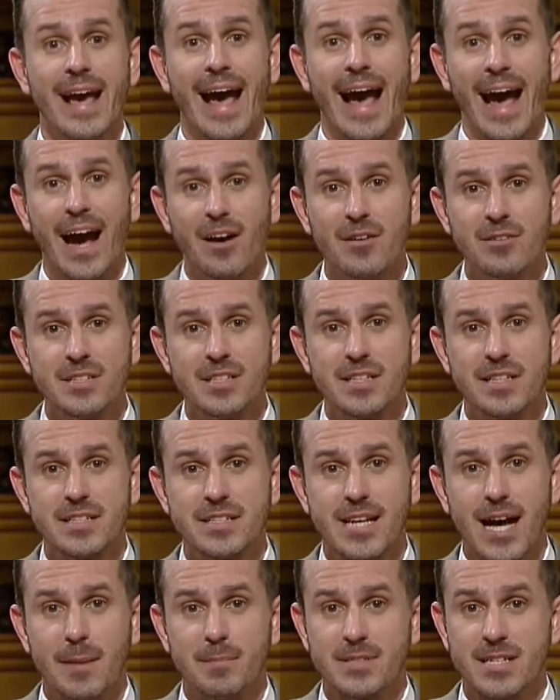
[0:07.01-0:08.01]
How did the
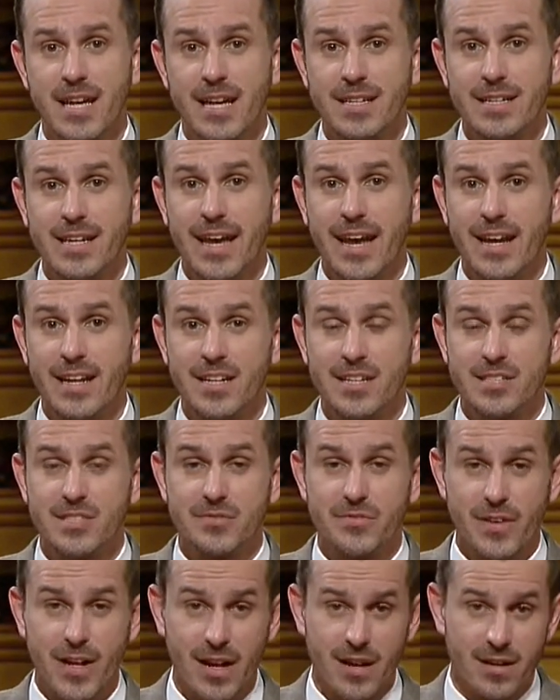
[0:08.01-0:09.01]
top 10
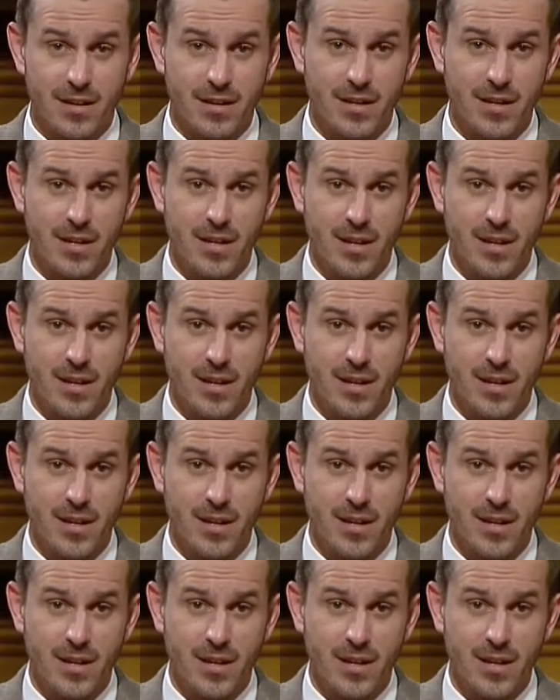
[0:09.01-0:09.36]
candidates fare?